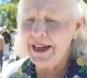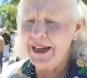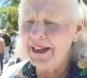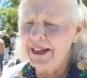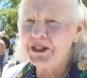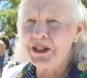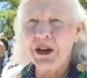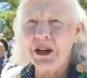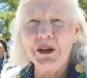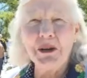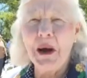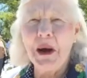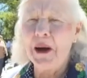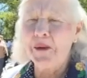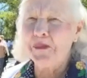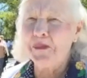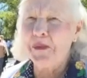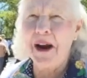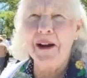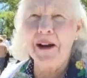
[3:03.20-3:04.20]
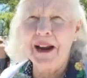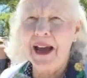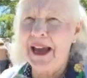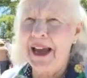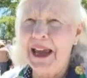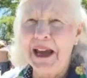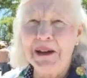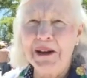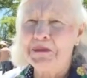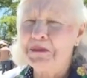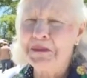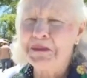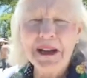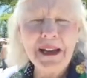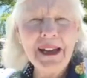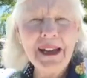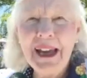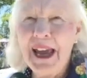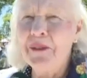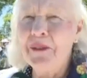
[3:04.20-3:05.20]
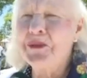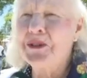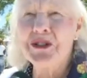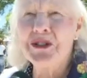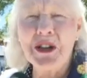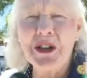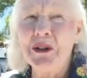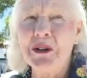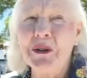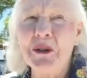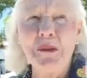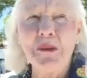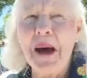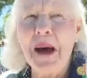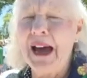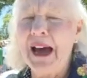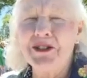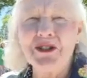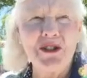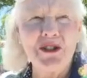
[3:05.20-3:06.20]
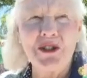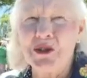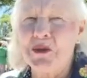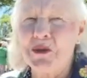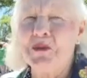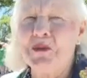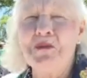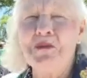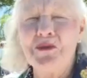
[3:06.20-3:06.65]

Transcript: can't tell you how proud I am. Every single match is